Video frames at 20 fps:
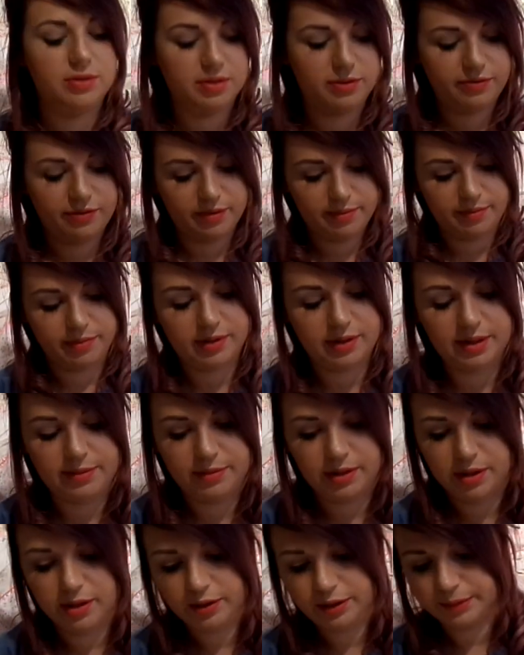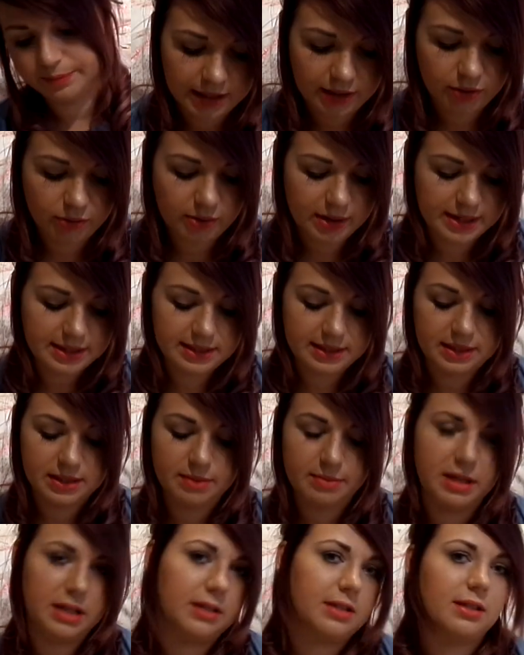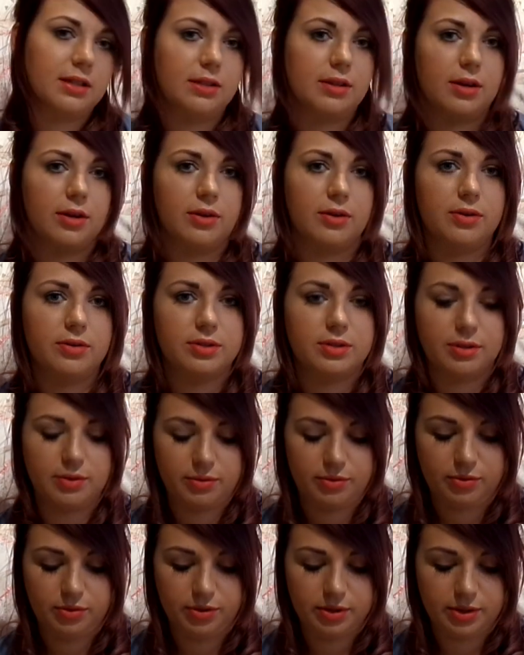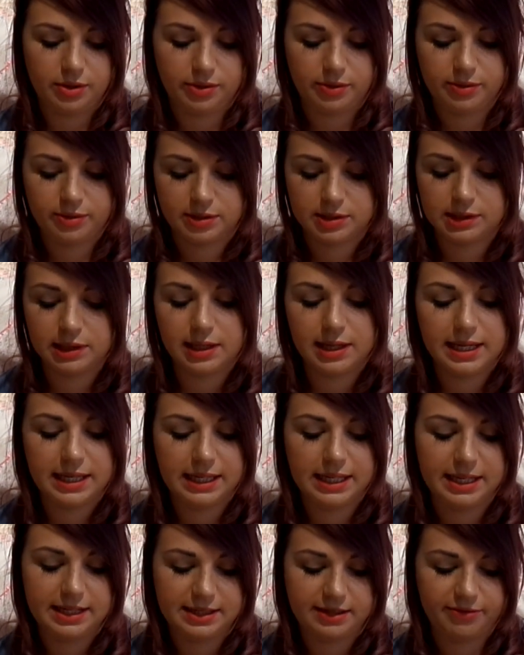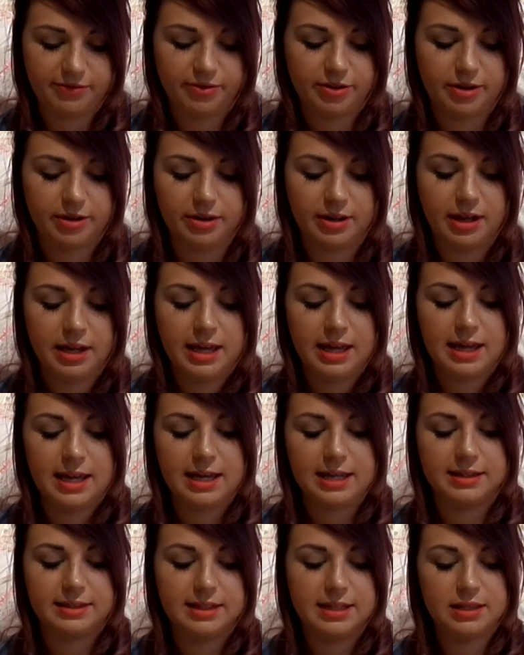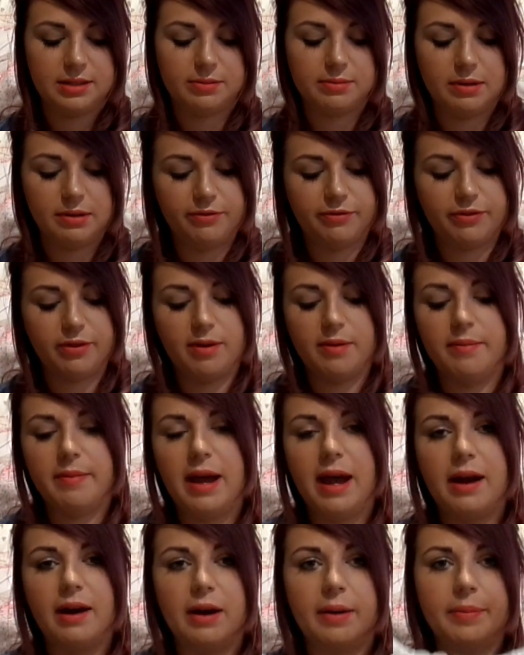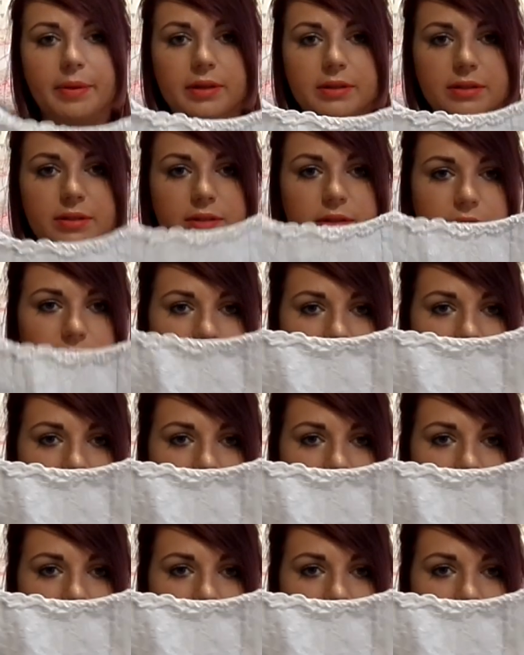from Primark. Quite similar to those, although slightly different, is this one from Aeropostale,